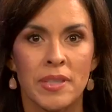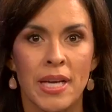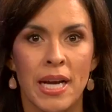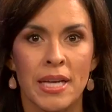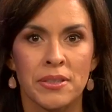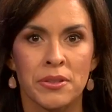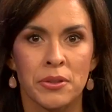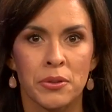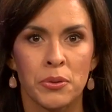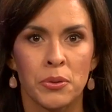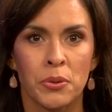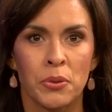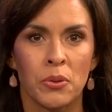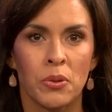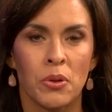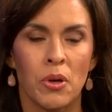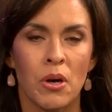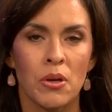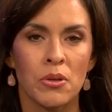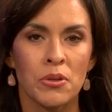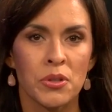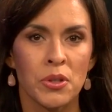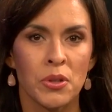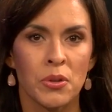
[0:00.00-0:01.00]
Tactical
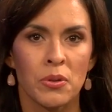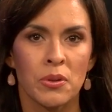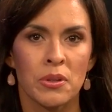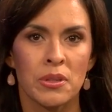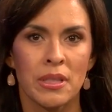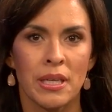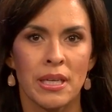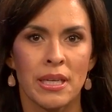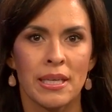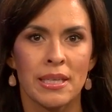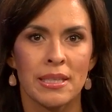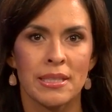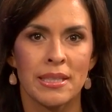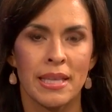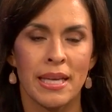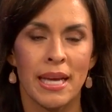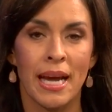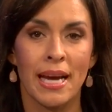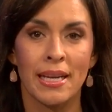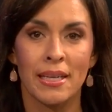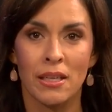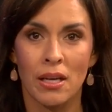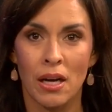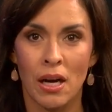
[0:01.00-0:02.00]
also says they
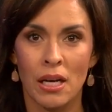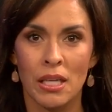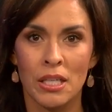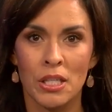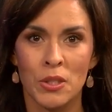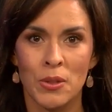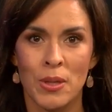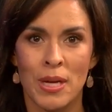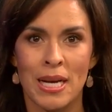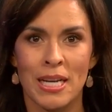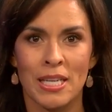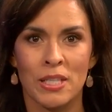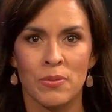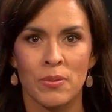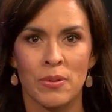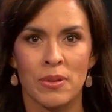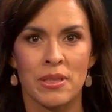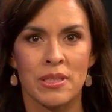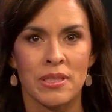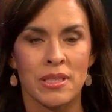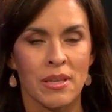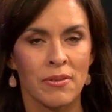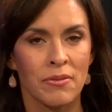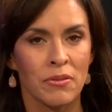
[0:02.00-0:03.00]
had contracts with
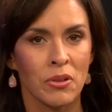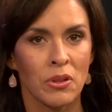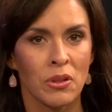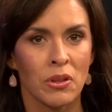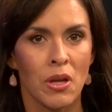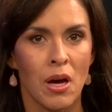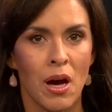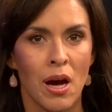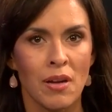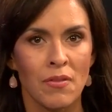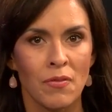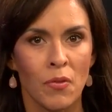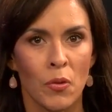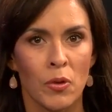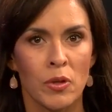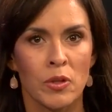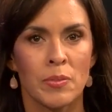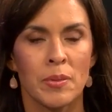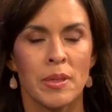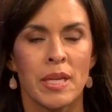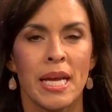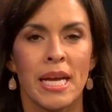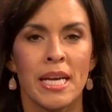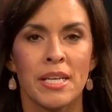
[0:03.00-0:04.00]
several law
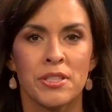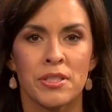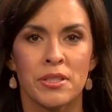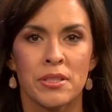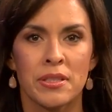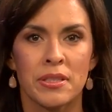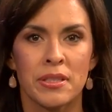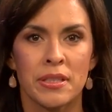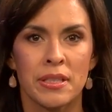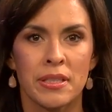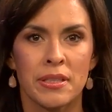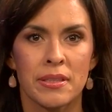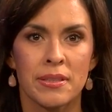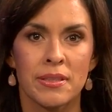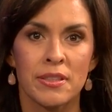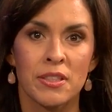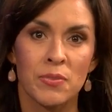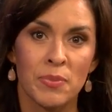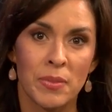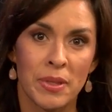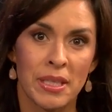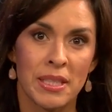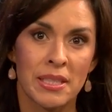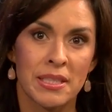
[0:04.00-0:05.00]
enforcement agencies. This
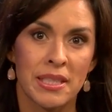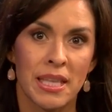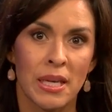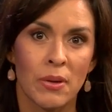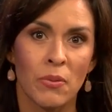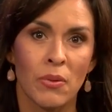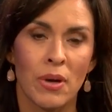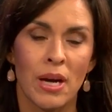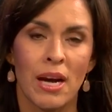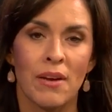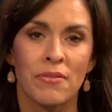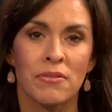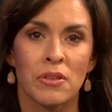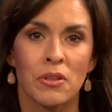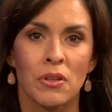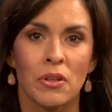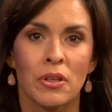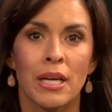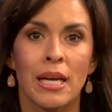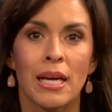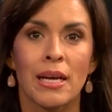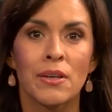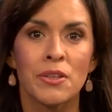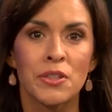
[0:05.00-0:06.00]
means they will have to look
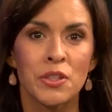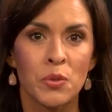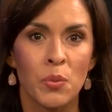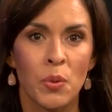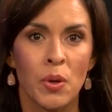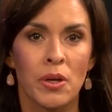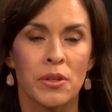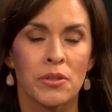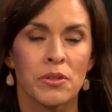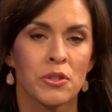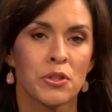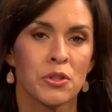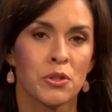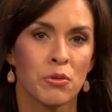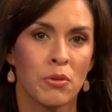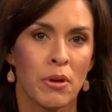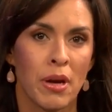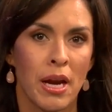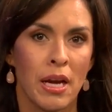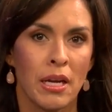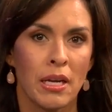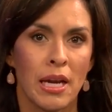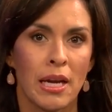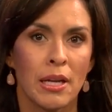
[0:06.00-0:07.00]
elsewhere to
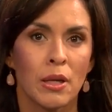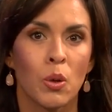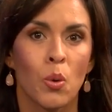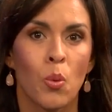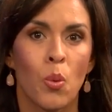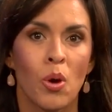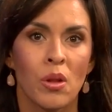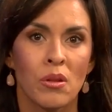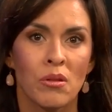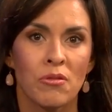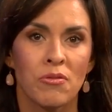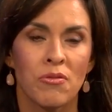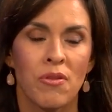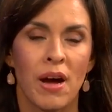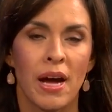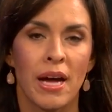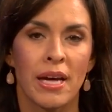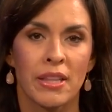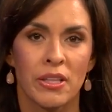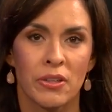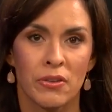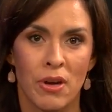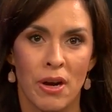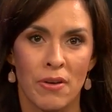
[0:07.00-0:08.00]
train and qualify
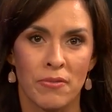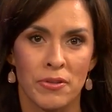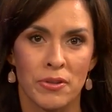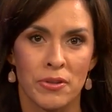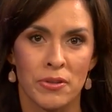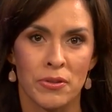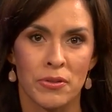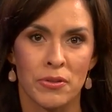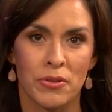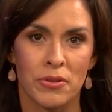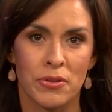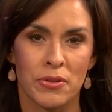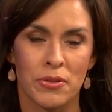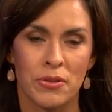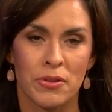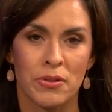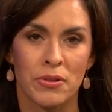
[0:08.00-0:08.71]
their officers.